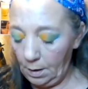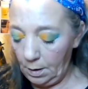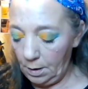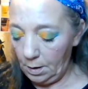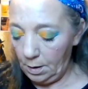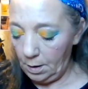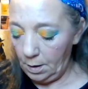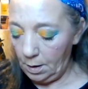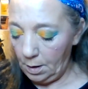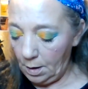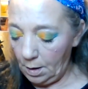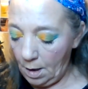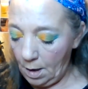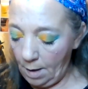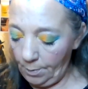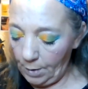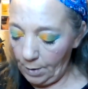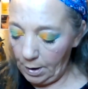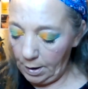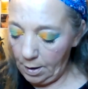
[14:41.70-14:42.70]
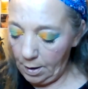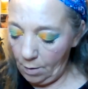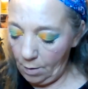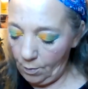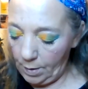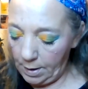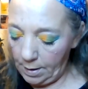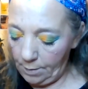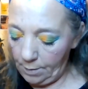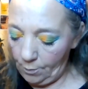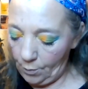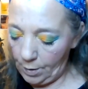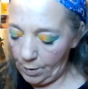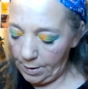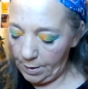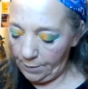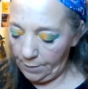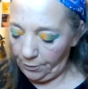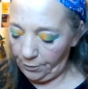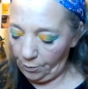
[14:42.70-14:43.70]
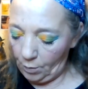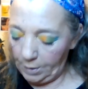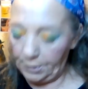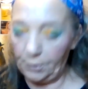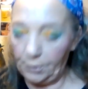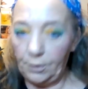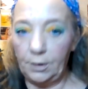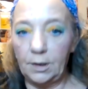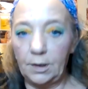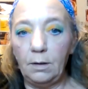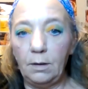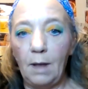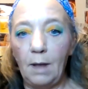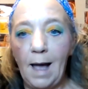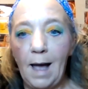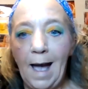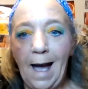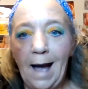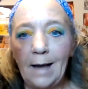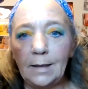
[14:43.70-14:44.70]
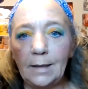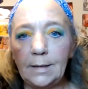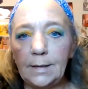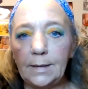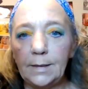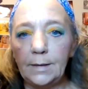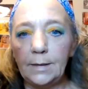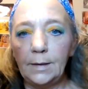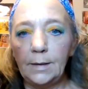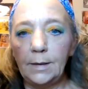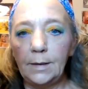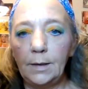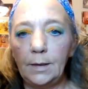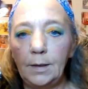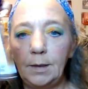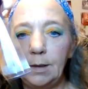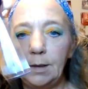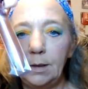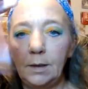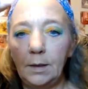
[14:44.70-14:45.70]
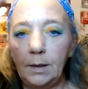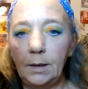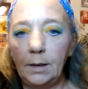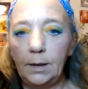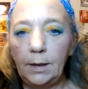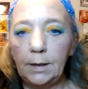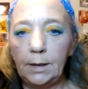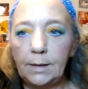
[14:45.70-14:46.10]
going to go in with Wizard's Glass. And this is the